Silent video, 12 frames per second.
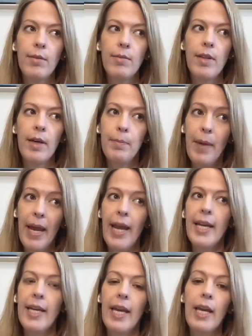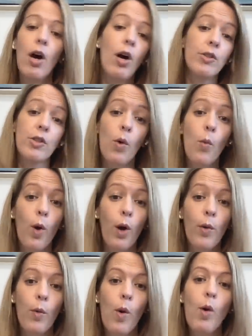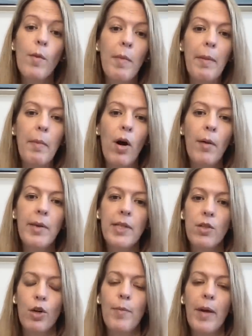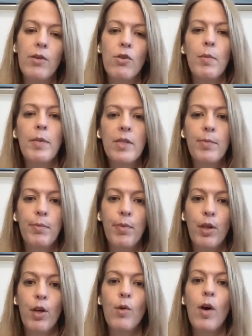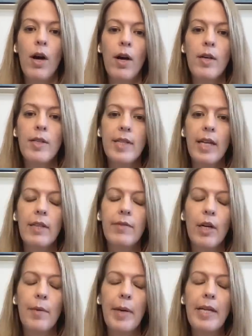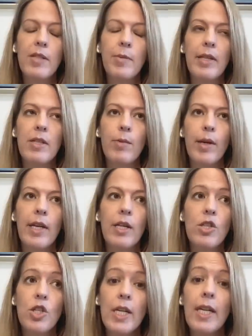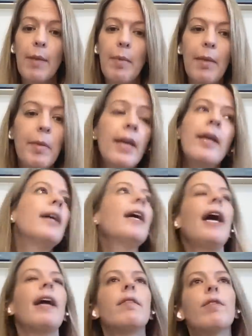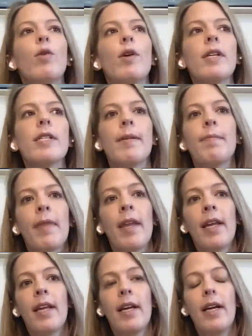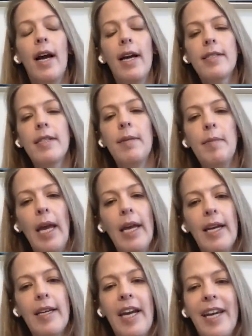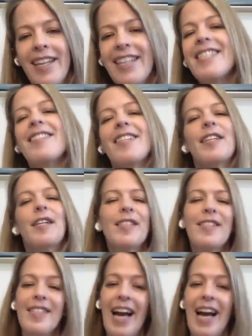the banging also woke my mom, because her bedroom is below ours. They live in our basement suite, and she came up. And of course, I sleep naked. This is the little